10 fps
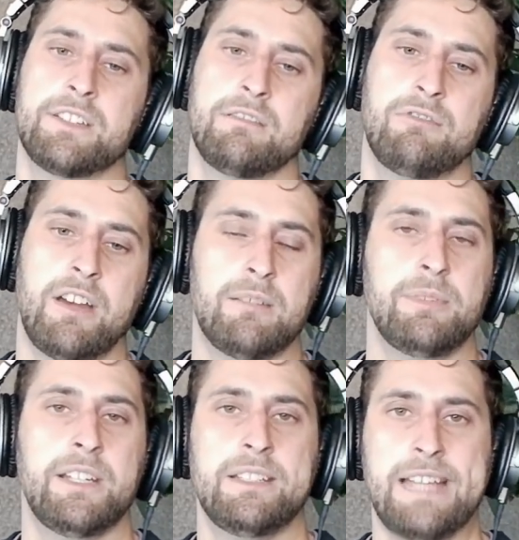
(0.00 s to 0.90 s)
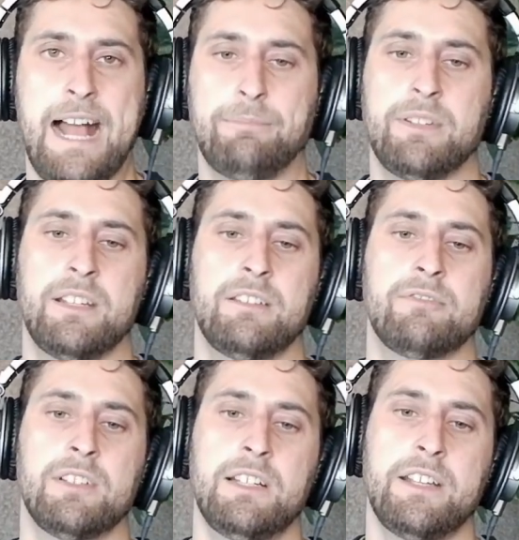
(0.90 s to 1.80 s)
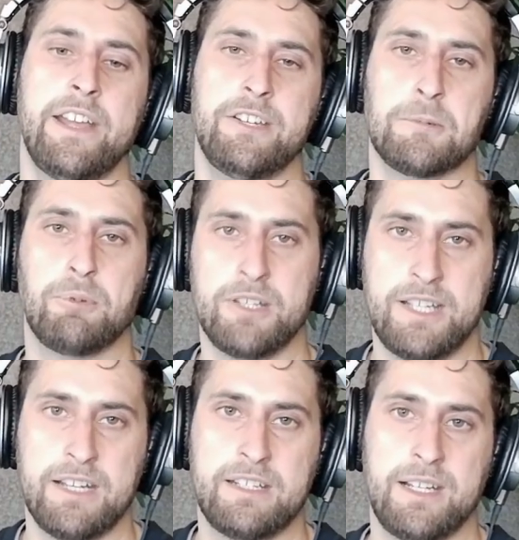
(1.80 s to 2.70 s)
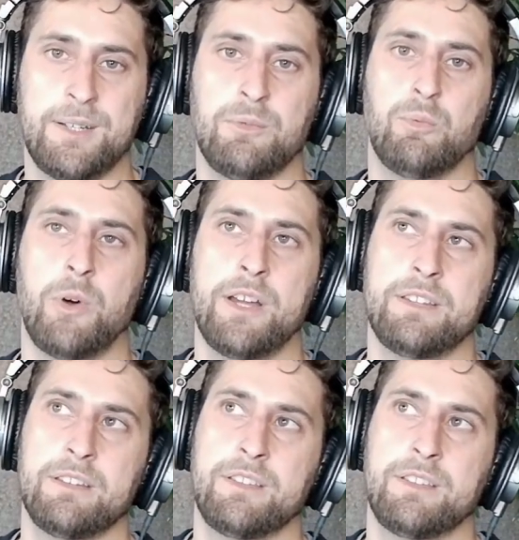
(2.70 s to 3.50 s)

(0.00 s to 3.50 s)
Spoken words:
incredibly adaptive and you're predicting what